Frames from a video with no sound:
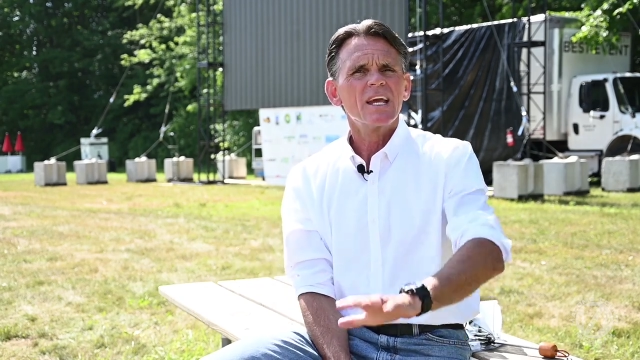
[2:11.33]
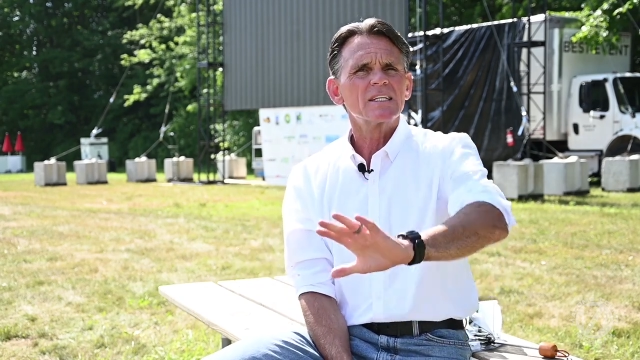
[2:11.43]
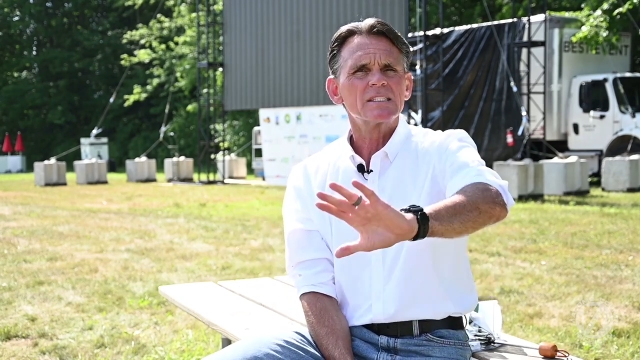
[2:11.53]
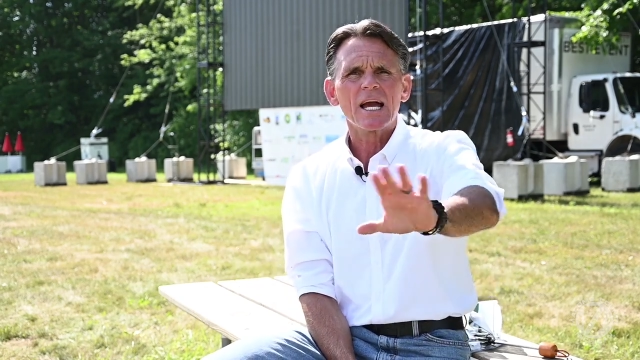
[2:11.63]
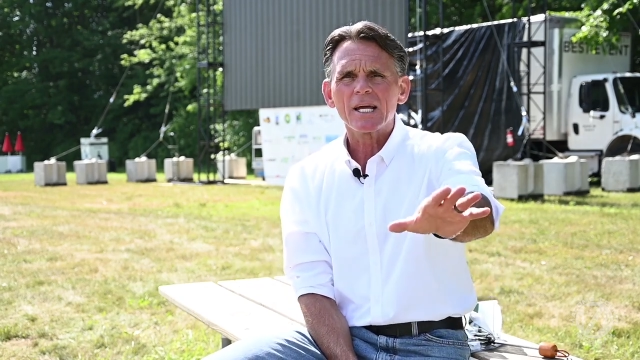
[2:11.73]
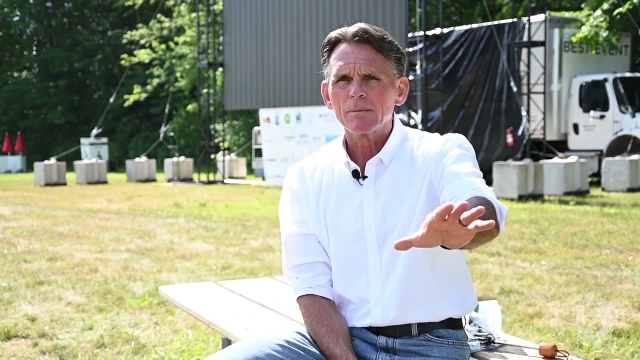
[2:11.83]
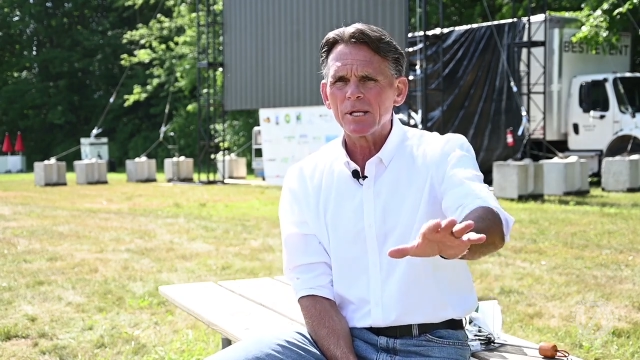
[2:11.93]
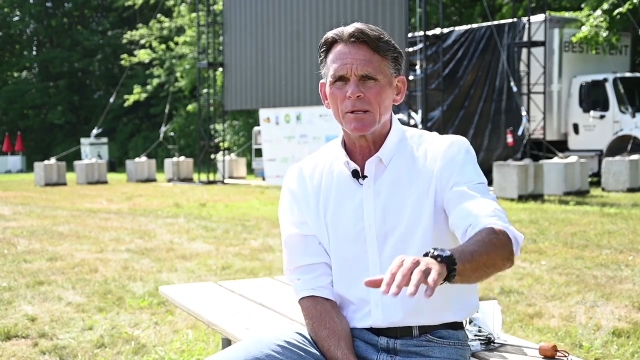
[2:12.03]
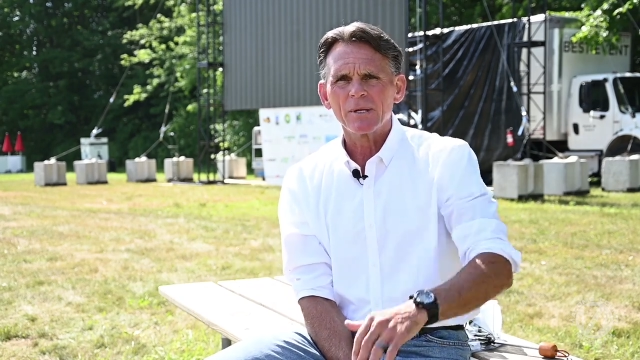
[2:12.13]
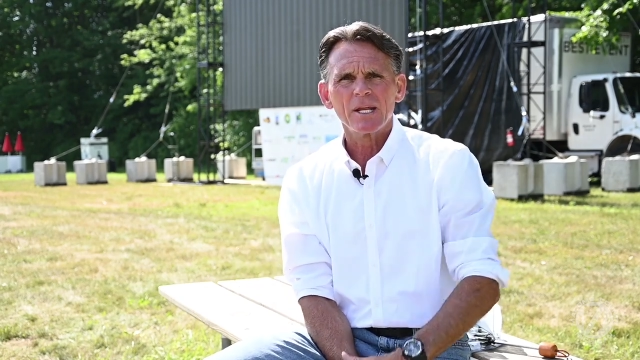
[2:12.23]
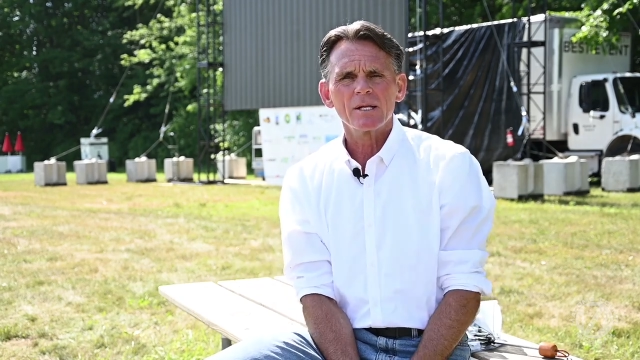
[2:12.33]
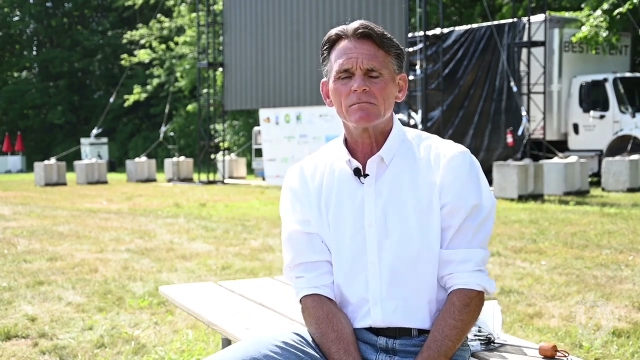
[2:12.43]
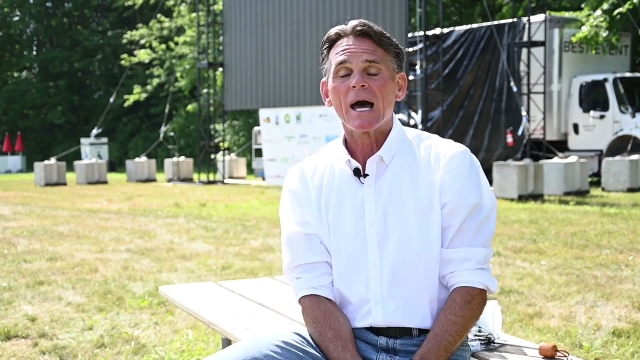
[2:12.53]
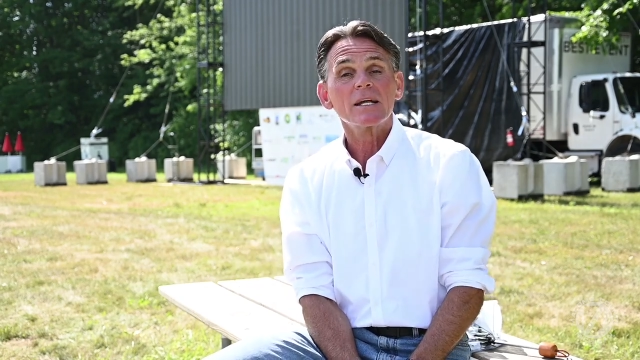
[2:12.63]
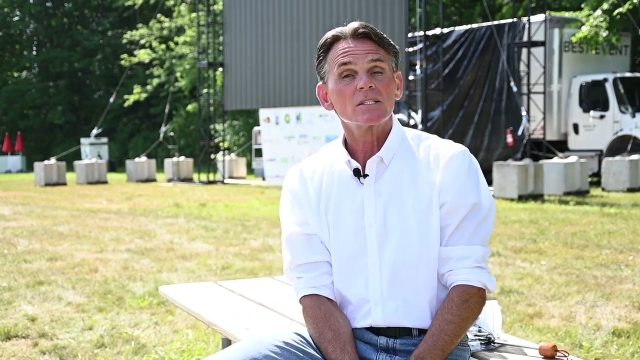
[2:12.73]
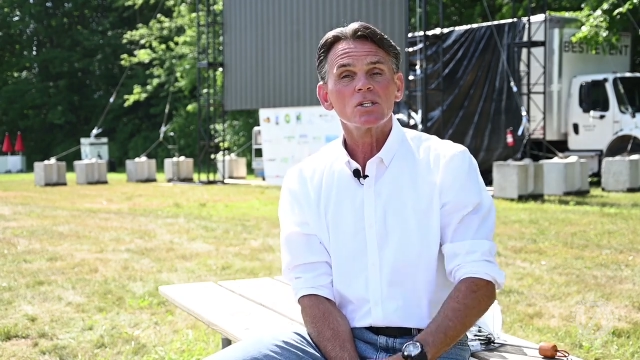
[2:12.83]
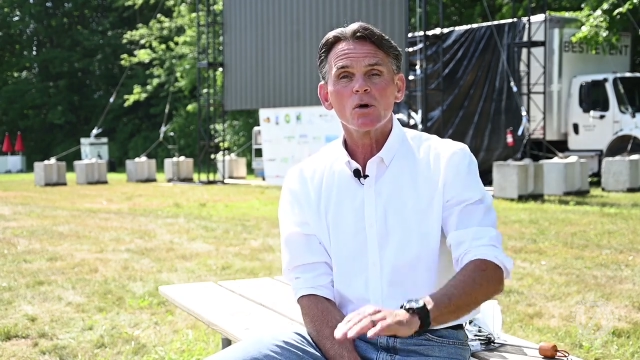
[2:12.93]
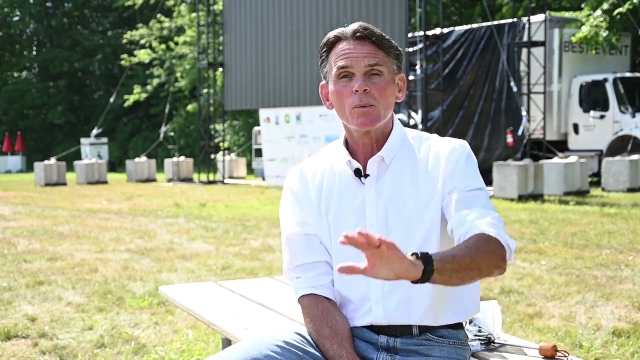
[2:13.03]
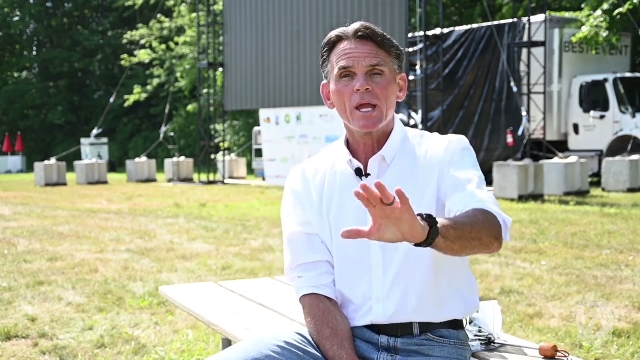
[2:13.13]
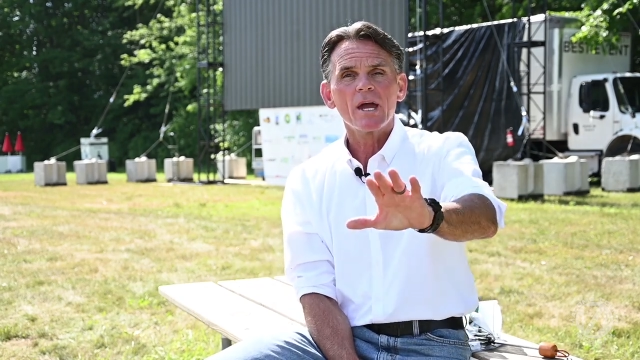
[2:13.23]
It's not going to be eliminated, not
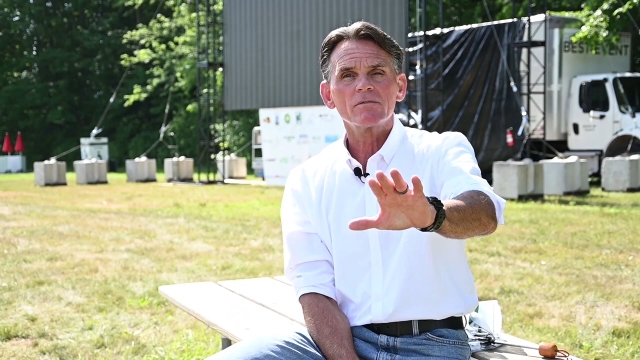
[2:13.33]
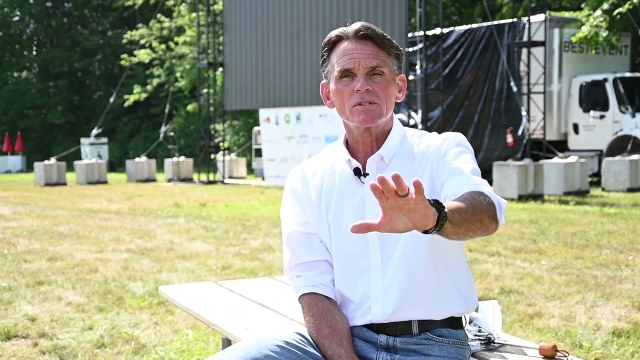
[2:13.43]
until we have